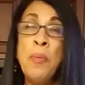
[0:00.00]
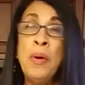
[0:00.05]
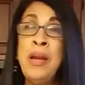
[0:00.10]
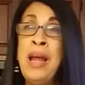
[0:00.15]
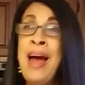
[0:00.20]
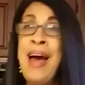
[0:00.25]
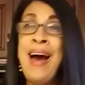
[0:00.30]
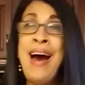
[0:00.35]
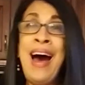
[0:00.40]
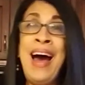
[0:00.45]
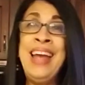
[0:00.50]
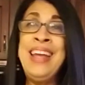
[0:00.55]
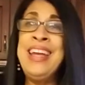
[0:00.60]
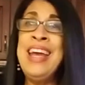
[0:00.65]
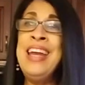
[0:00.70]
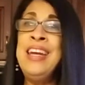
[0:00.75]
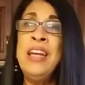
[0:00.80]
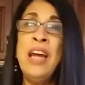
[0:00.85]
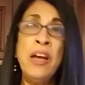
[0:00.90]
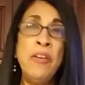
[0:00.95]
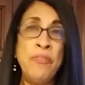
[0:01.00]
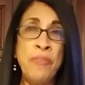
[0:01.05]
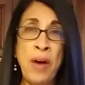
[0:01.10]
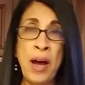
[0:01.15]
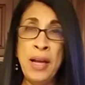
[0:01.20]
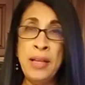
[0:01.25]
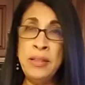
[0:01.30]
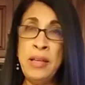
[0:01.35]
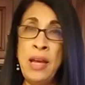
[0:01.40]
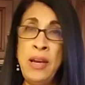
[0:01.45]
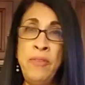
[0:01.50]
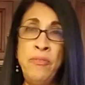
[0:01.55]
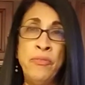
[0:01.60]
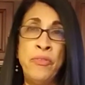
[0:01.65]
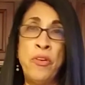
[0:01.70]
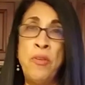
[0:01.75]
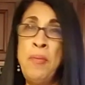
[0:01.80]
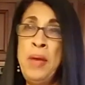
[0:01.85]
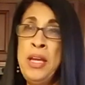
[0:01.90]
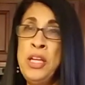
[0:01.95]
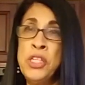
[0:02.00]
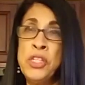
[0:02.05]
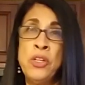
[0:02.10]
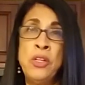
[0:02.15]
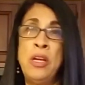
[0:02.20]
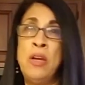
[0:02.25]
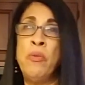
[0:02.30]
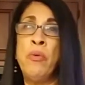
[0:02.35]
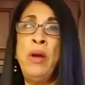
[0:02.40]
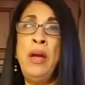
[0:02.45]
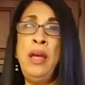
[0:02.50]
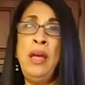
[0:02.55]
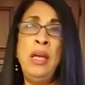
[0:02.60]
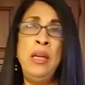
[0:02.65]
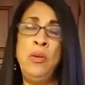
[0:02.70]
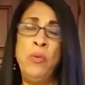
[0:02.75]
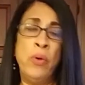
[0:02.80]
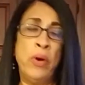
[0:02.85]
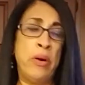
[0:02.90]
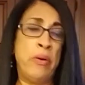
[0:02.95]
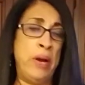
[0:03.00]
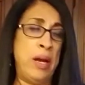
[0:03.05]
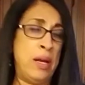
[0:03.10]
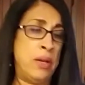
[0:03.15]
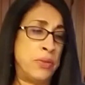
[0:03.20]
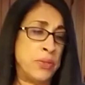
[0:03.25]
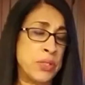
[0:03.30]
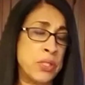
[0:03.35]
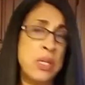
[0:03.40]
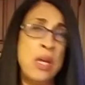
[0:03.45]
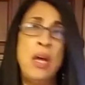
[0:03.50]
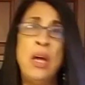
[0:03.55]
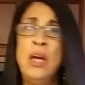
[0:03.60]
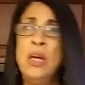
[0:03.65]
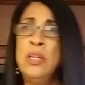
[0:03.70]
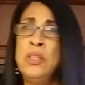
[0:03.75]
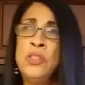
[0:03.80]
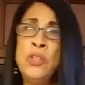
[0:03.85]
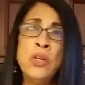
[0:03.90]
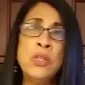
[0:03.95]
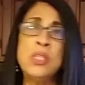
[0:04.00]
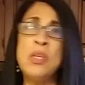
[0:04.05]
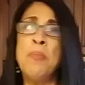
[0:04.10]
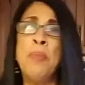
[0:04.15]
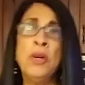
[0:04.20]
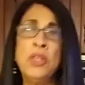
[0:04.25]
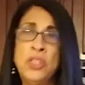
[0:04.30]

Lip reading: but I cannot find that information anywhere else. Just a bunch